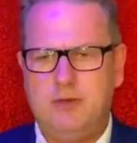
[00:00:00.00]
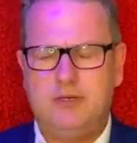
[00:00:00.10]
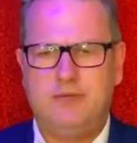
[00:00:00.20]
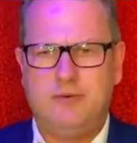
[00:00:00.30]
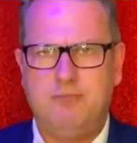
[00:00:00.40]
a
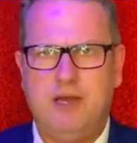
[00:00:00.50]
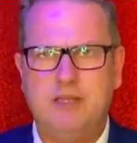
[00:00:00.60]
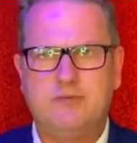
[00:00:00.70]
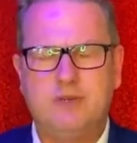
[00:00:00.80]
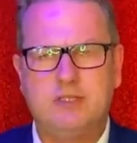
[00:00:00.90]
different
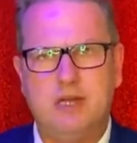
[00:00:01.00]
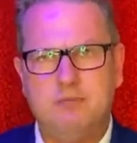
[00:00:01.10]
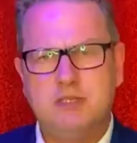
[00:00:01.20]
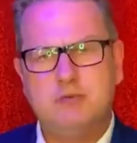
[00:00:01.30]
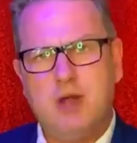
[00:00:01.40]
bias, for
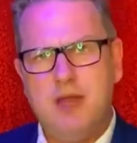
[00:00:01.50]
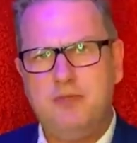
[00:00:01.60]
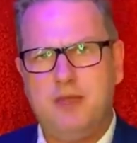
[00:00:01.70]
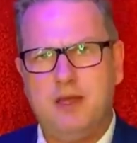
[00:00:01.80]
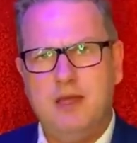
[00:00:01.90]
example, is
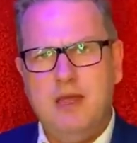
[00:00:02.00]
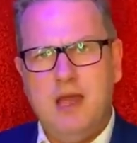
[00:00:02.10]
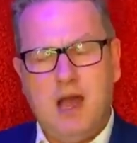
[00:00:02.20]
right there.